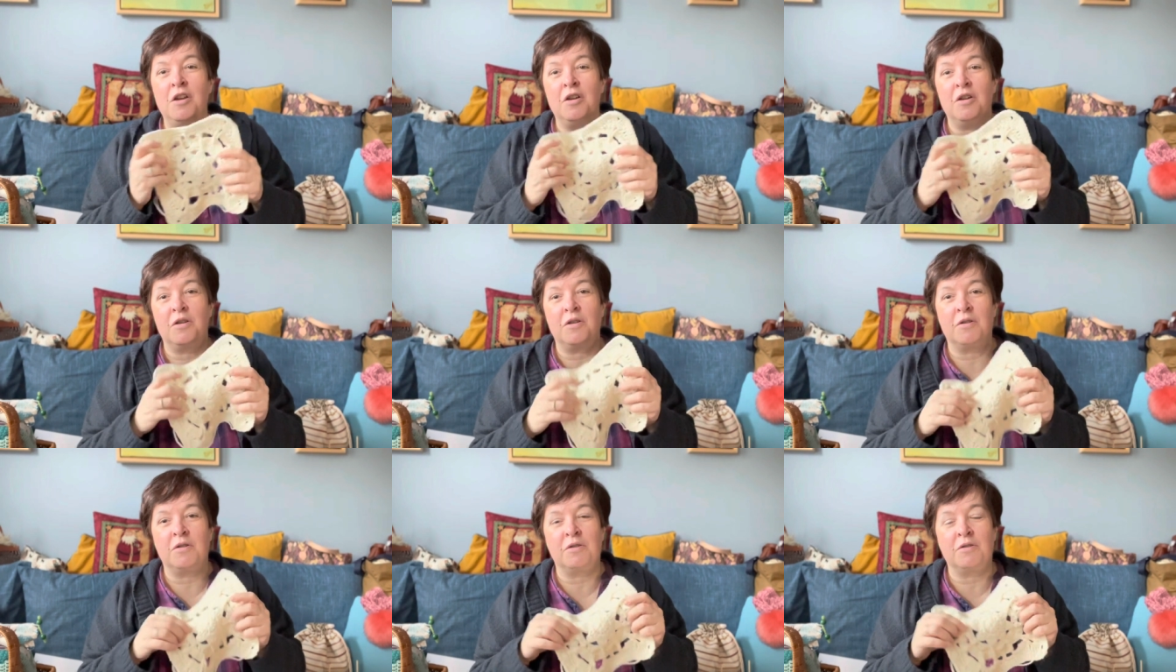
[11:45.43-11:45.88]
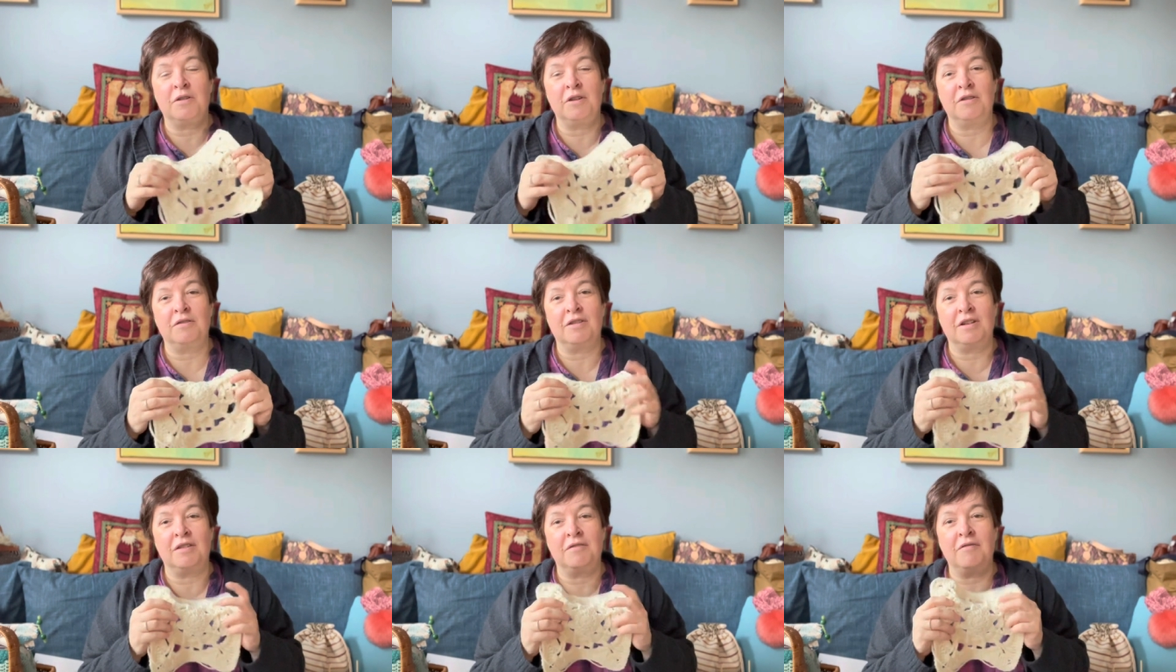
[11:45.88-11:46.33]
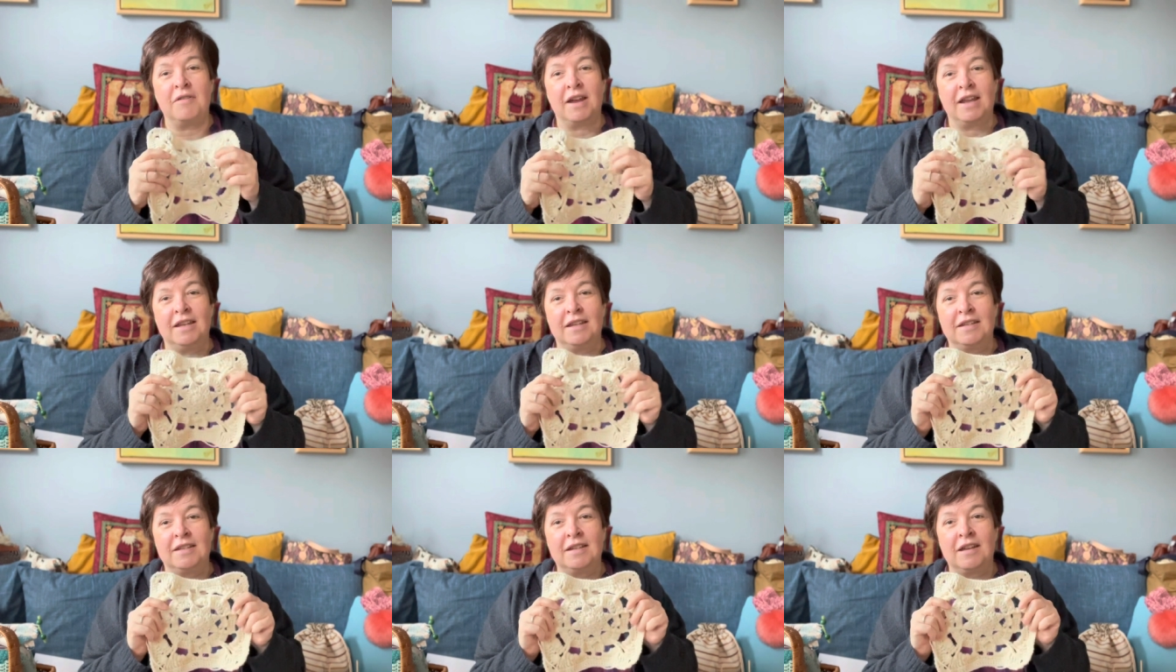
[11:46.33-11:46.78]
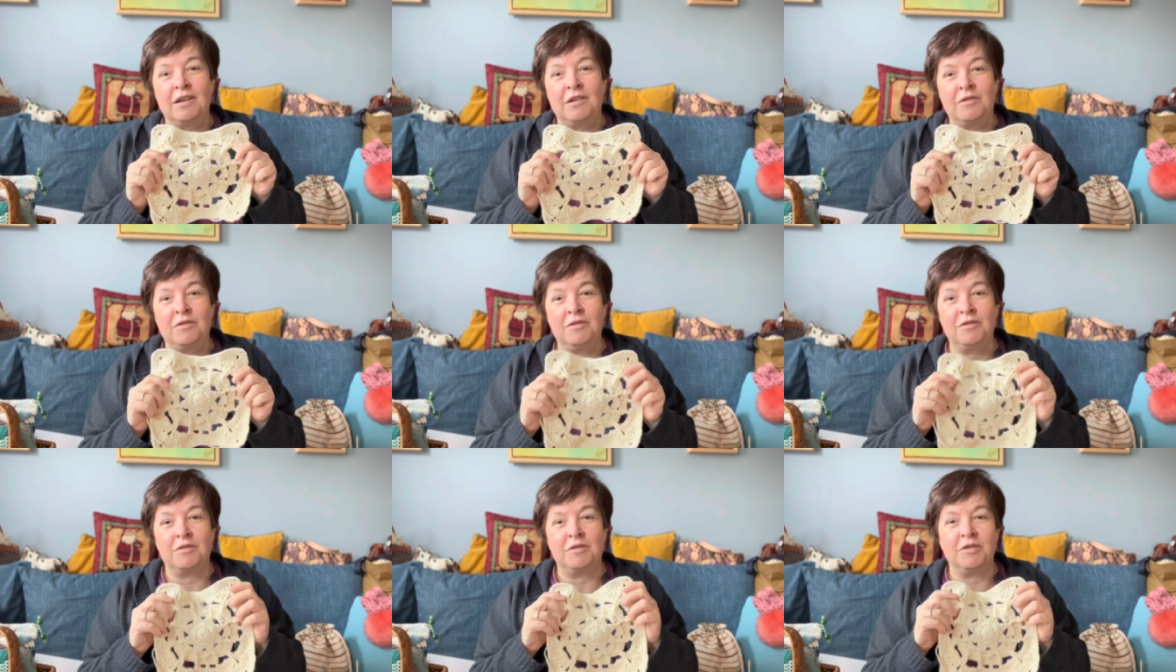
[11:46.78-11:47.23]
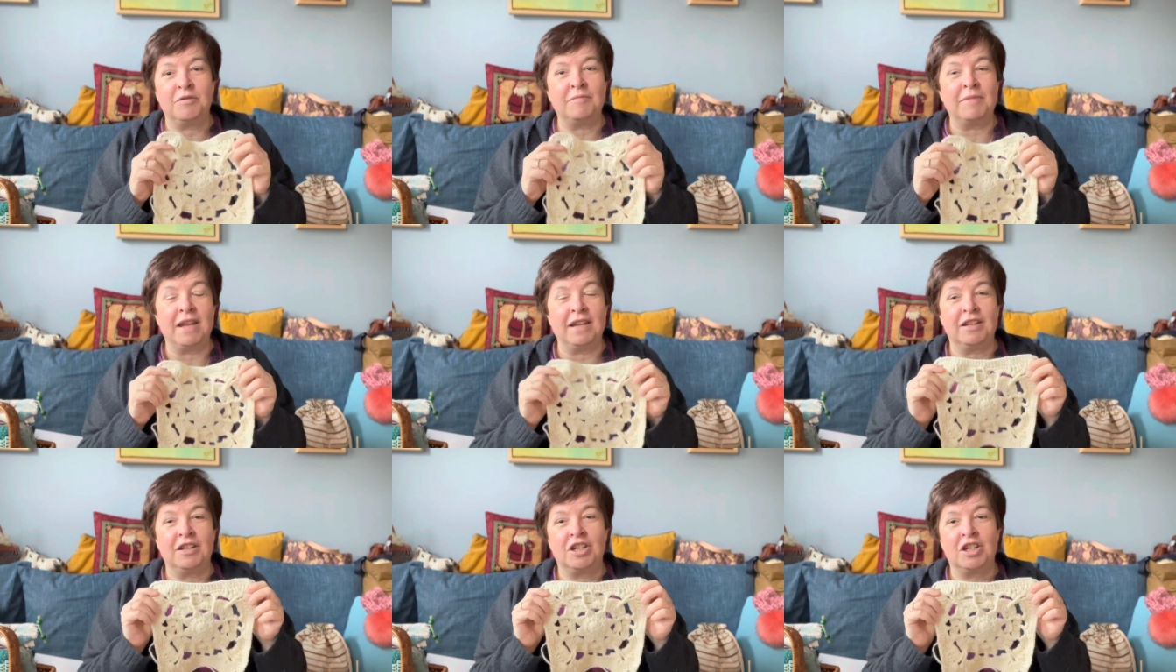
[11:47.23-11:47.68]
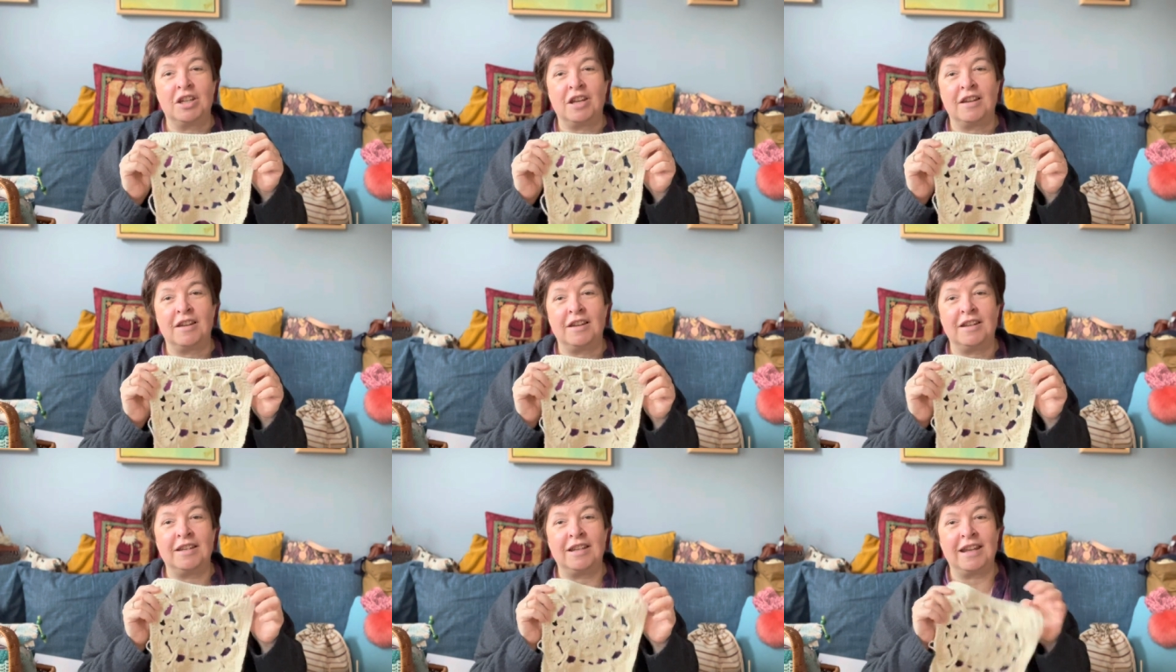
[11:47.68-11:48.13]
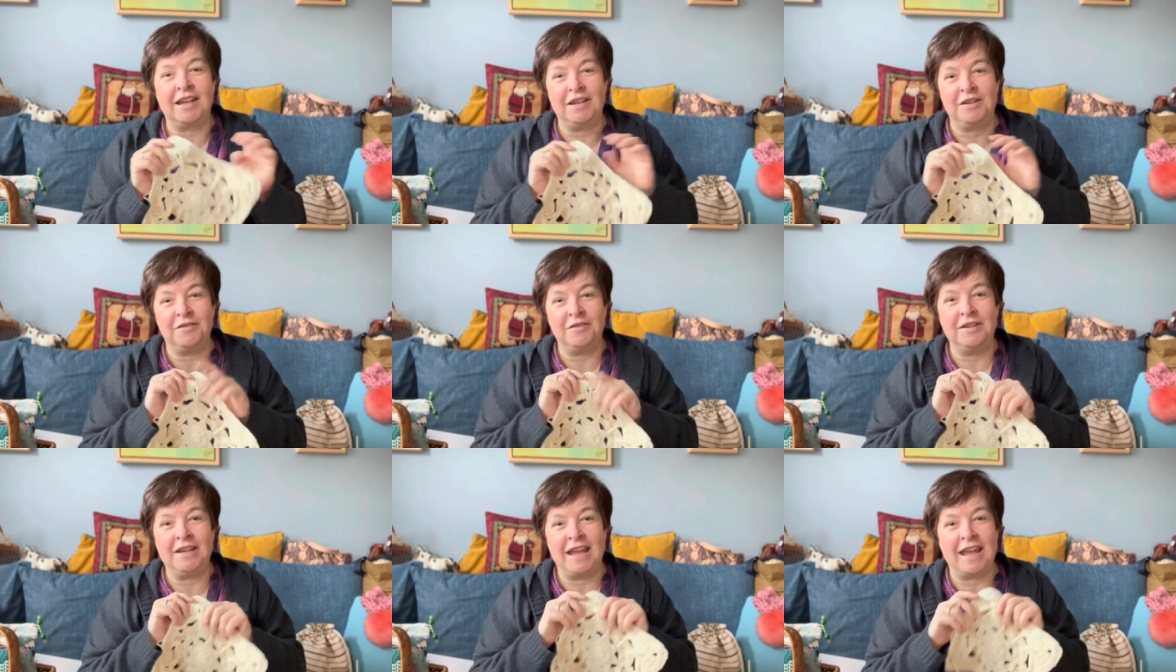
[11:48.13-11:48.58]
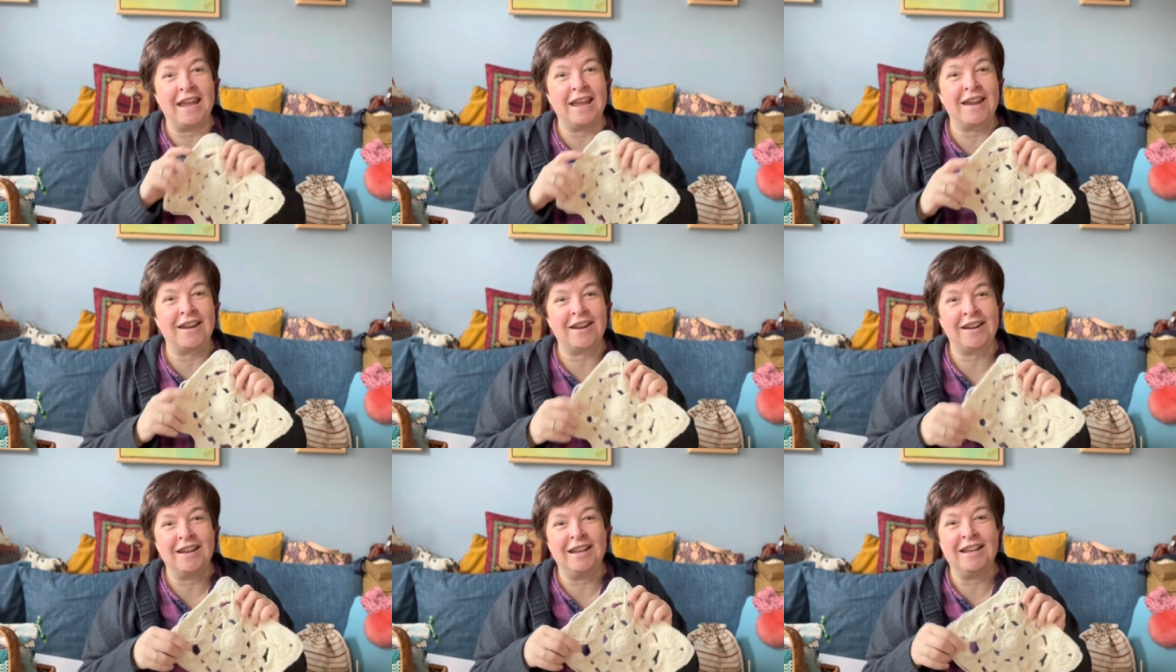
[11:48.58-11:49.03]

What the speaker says: or you can write it down, or you make a chart. I don't care.